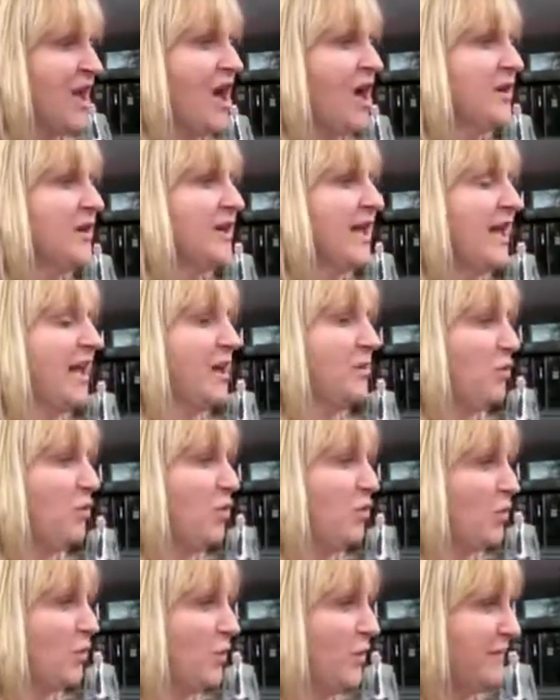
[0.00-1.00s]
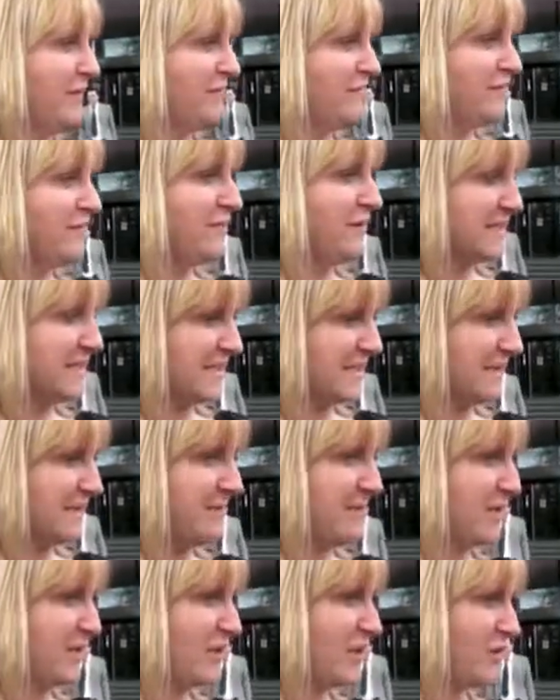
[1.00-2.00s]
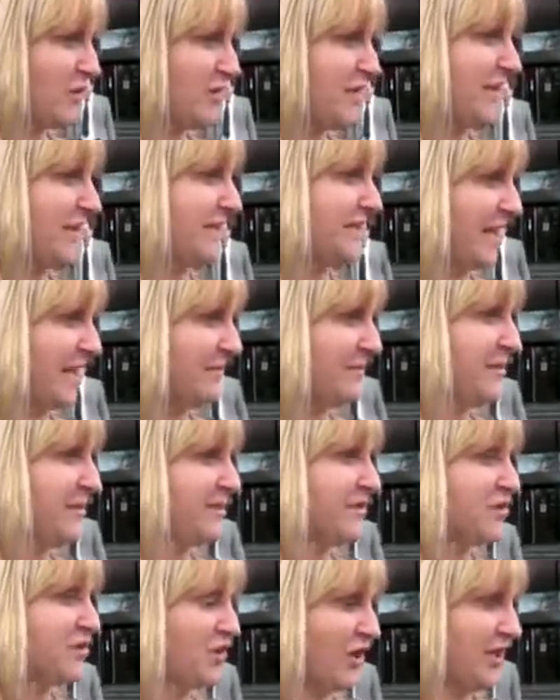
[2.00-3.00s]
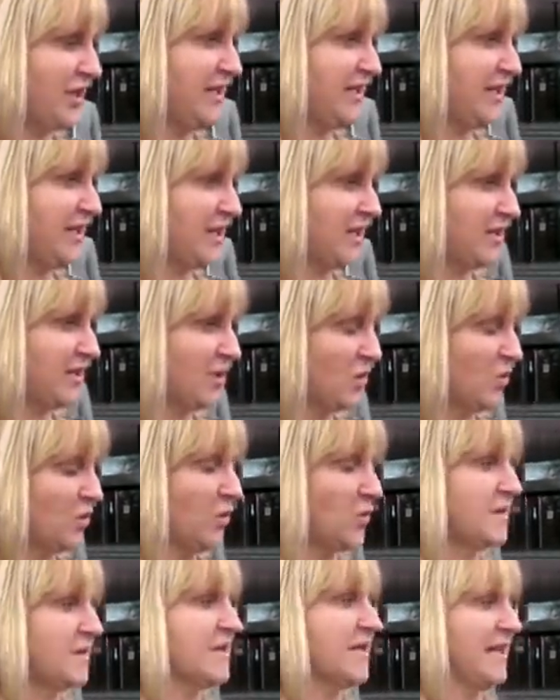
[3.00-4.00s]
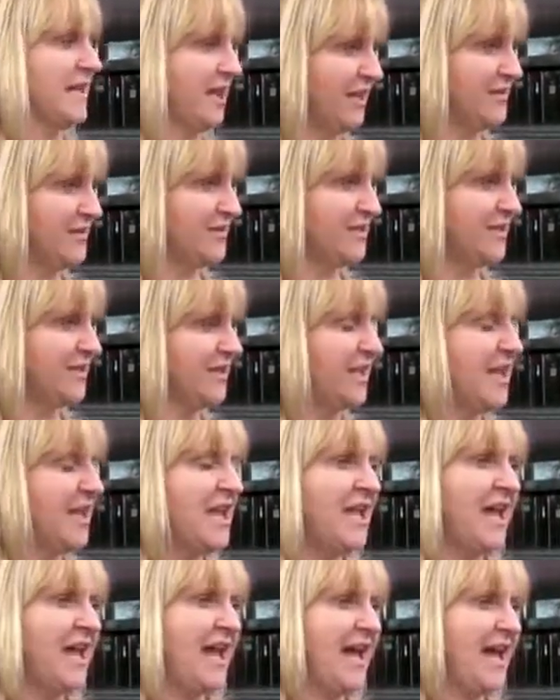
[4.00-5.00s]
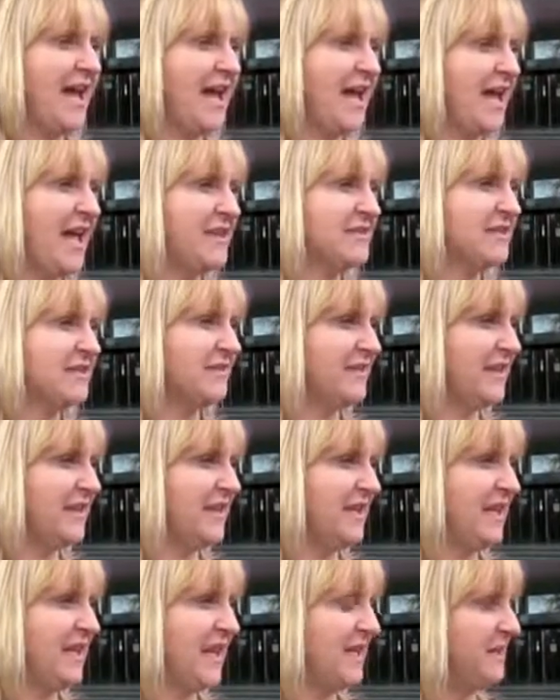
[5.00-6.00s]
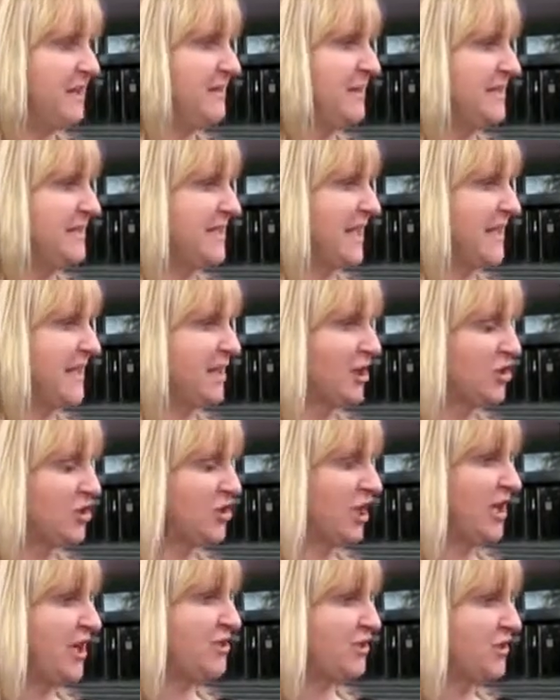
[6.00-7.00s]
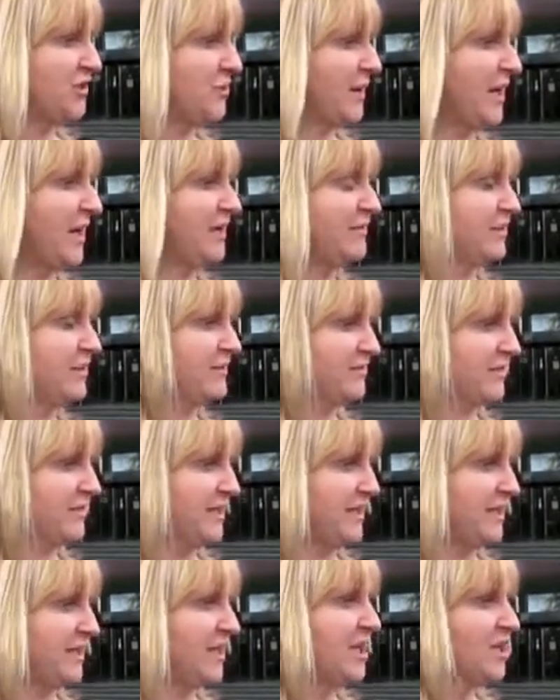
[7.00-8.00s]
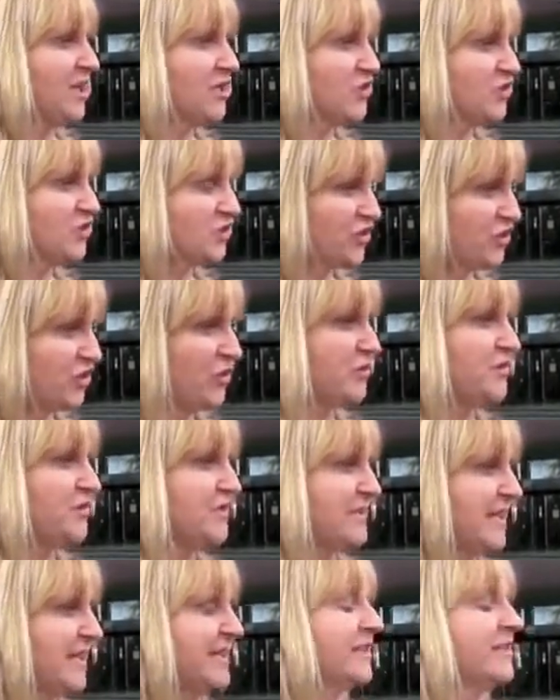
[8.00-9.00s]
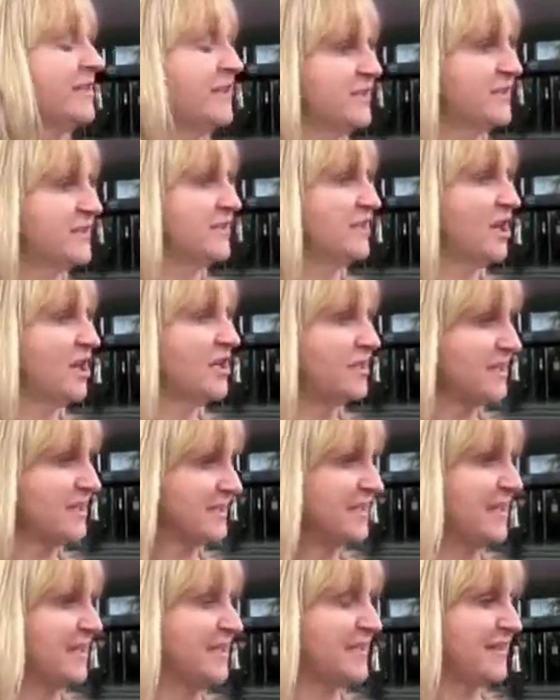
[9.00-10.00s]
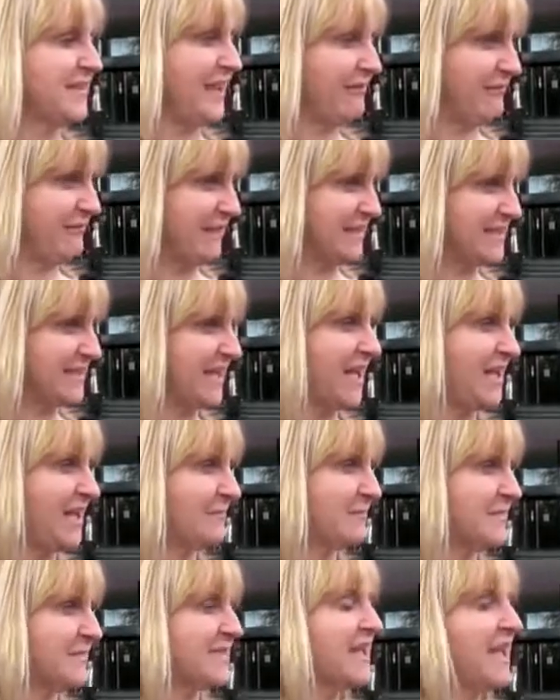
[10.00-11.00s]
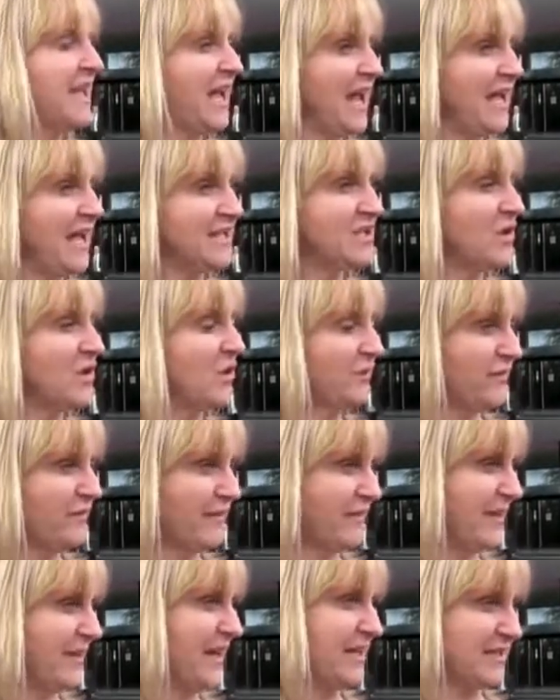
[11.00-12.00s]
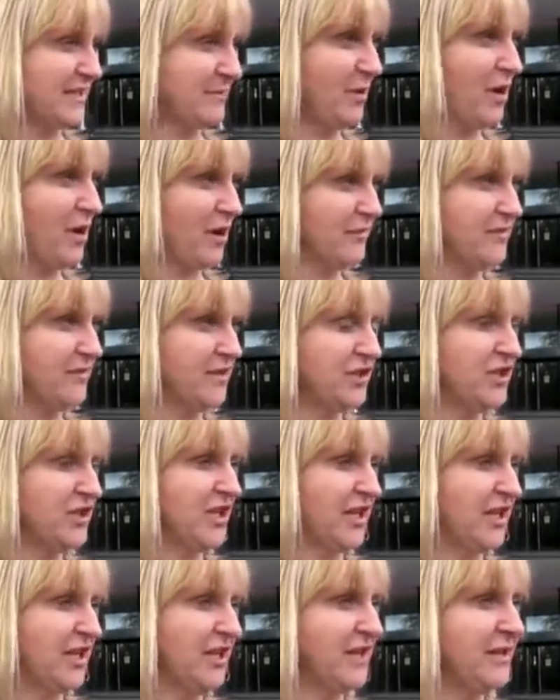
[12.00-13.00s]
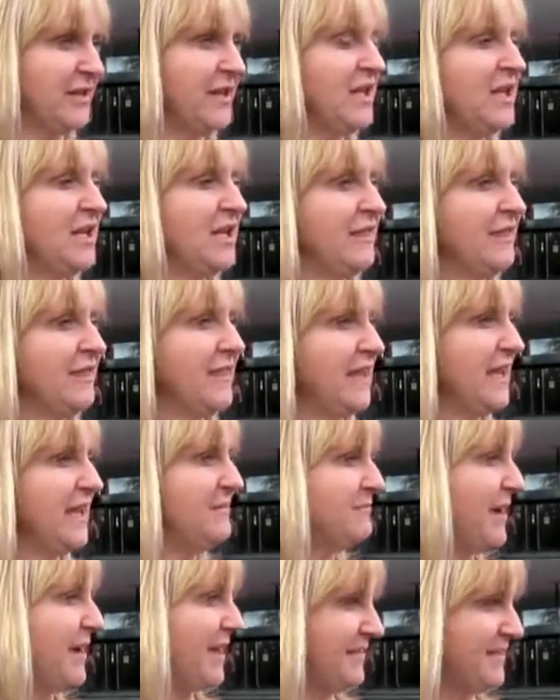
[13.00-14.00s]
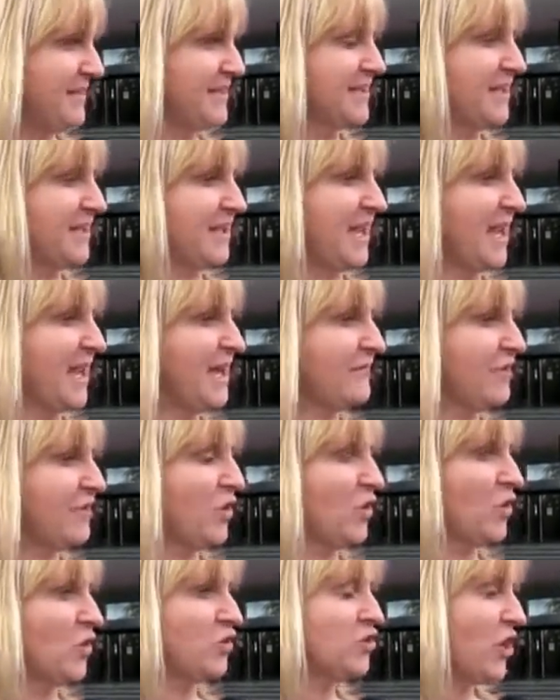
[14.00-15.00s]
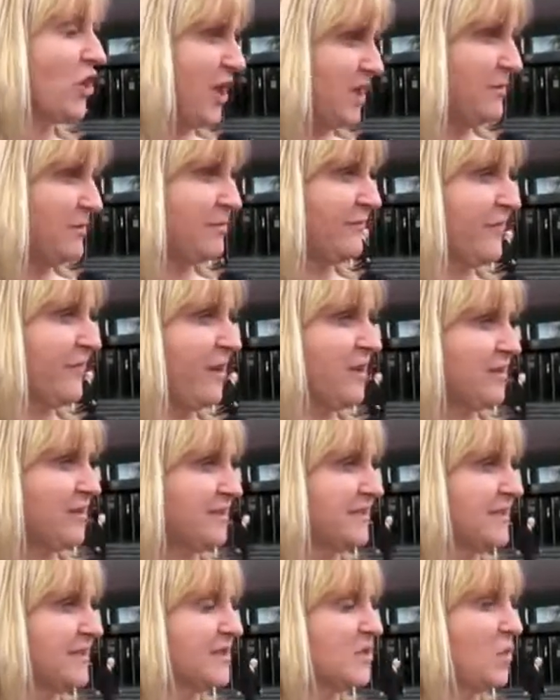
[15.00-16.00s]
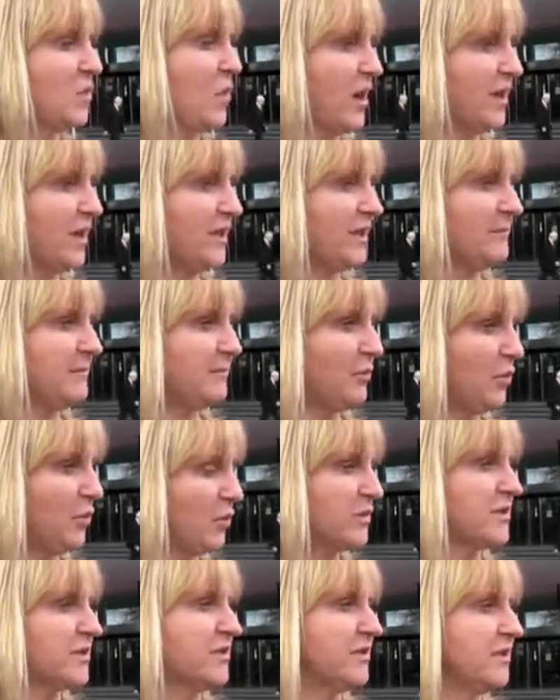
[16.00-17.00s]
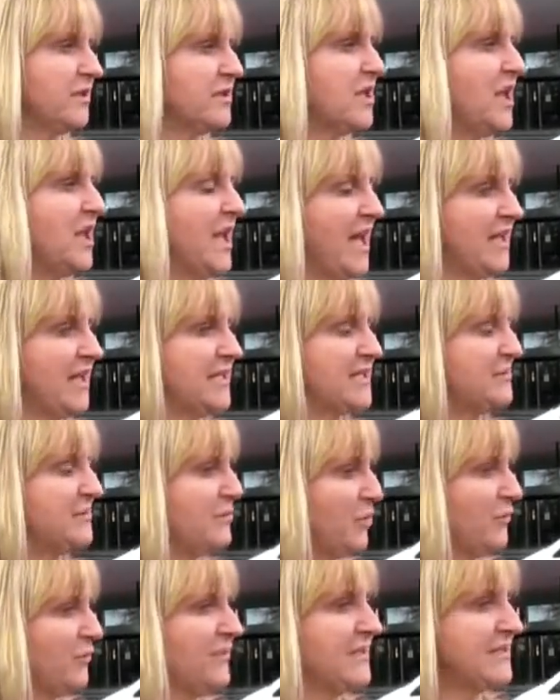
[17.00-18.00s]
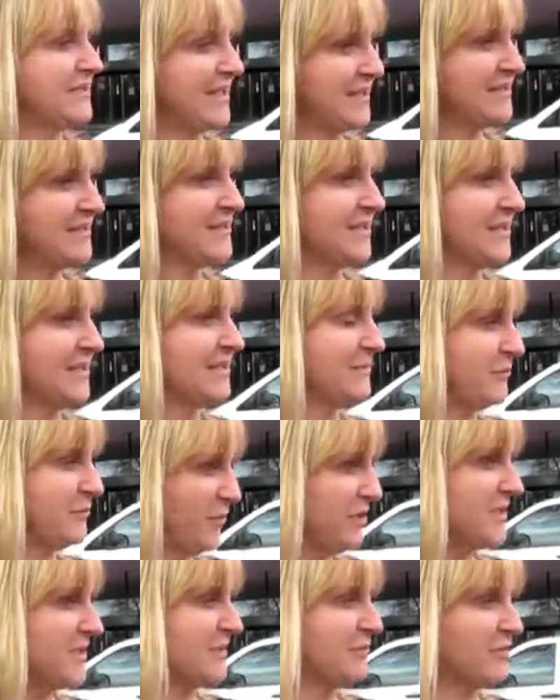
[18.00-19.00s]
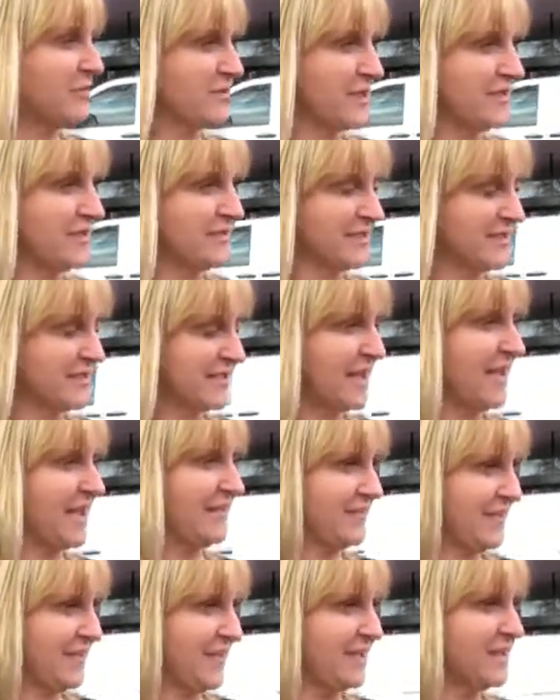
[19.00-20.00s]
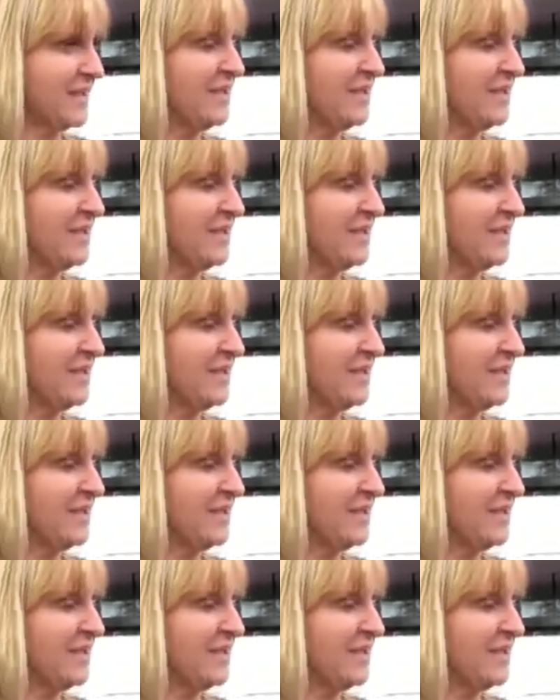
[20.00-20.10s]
Okay, well, we've recently been on an examiner's training course in London, and the NEBDN are changing the way that the student dental nurses are going to sit their exams as of the latter part of this year. The impact this is going to have on training providers is quite important, and it's important that dentists and principals understand that.